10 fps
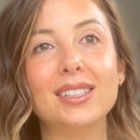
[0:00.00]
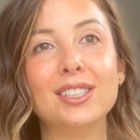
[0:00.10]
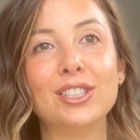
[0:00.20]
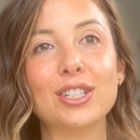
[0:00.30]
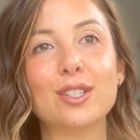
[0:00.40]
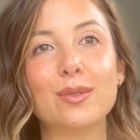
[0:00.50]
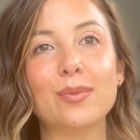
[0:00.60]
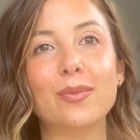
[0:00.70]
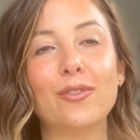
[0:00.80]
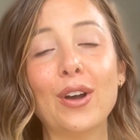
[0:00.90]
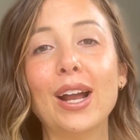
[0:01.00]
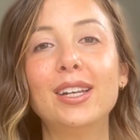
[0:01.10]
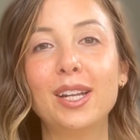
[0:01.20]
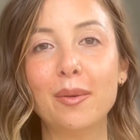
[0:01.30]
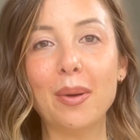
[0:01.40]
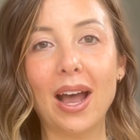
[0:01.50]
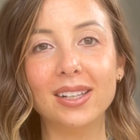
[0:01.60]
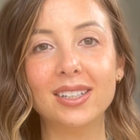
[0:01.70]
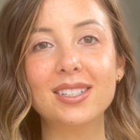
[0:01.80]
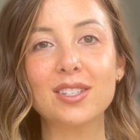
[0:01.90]
just finding
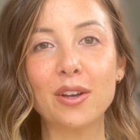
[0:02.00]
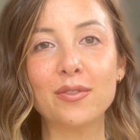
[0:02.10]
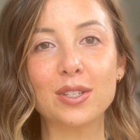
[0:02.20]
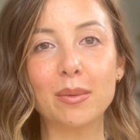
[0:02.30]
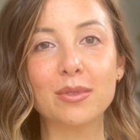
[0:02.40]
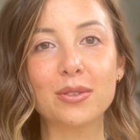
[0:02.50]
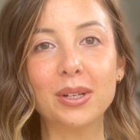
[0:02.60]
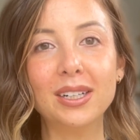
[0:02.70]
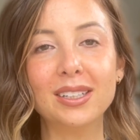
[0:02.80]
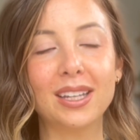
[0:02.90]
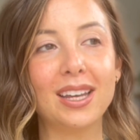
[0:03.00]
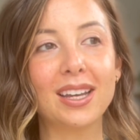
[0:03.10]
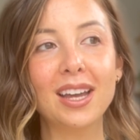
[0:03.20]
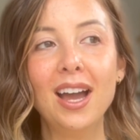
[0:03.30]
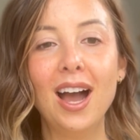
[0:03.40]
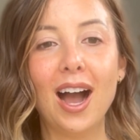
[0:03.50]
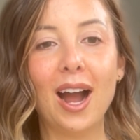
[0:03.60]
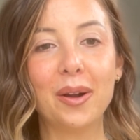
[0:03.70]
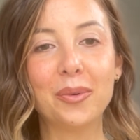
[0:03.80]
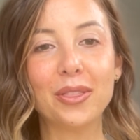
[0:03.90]
balance of some sort.
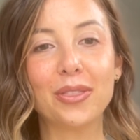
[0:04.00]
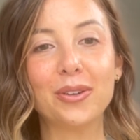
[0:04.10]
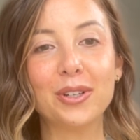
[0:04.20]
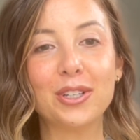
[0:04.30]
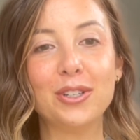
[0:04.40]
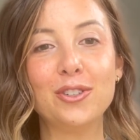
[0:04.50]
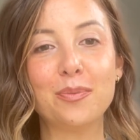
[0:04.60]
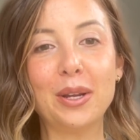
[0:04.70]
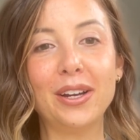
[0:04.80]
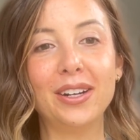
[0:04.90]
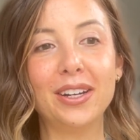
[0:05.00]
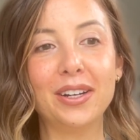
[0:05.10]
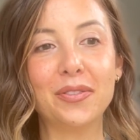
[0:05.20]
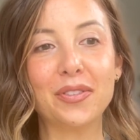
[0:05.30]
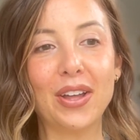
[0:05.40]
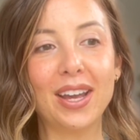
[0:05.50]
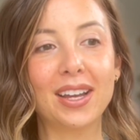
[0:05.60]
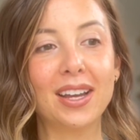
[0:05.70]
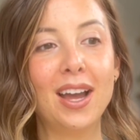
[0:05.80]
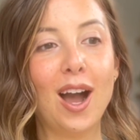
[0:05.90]
I went through a huge period of
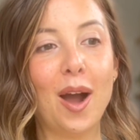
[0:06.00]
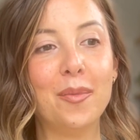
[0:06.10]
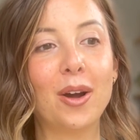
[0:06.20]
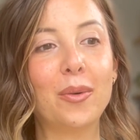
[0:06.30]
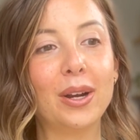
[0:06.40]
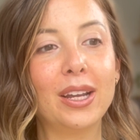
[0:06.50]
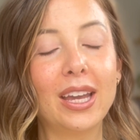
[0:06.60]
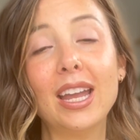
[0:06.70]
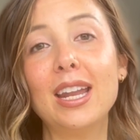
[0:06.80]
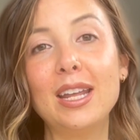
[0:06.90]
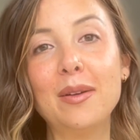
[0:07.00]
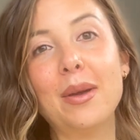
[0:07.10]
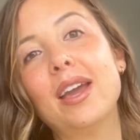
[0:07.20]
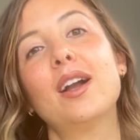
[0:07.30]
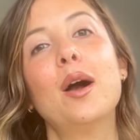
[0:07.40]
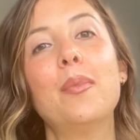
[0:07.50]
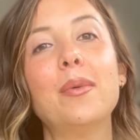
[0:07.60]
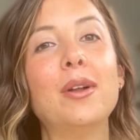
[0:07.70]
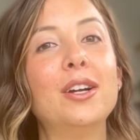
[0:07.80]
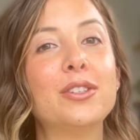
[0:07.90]
I'm not wearing any makeup,
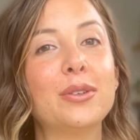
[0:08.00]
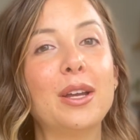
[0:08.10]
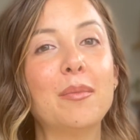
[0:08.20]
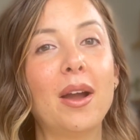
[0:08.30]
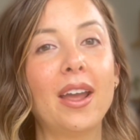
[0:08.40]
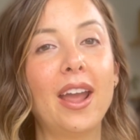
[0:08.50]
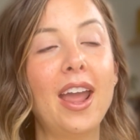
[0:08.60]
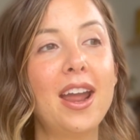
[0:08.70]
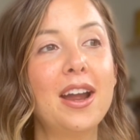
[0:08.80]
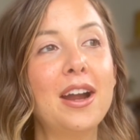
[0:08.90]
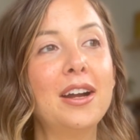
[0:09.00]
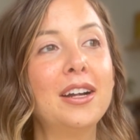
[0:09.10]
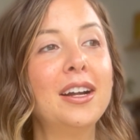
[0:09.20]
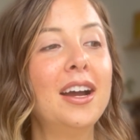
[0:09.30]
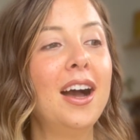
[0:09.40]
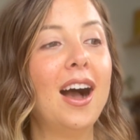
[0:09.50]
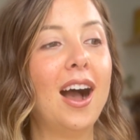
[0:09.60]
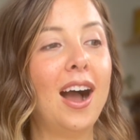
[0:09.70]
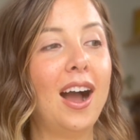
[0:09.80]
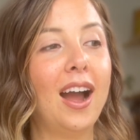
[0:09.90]
I'm not doing my hair,
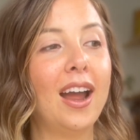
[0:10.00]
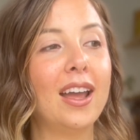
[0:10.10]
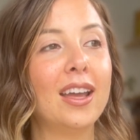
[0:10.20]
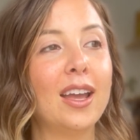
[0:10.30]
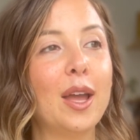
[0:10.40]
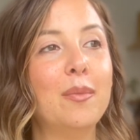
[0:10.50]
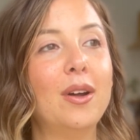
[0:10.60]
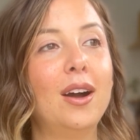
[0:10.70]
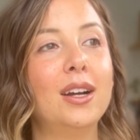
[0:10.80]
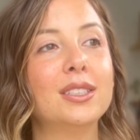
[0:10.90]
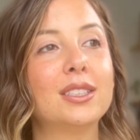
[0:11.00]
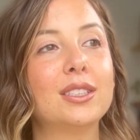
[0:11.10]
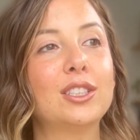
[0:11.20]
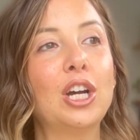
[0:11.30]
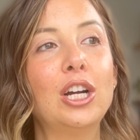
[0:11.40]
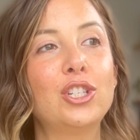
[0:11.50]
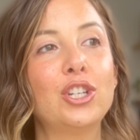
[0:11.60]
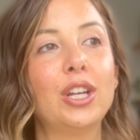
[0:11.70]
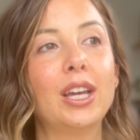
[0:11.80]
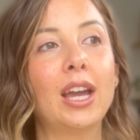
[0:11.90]
I am not
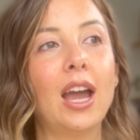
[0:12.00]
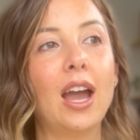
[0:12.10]
touching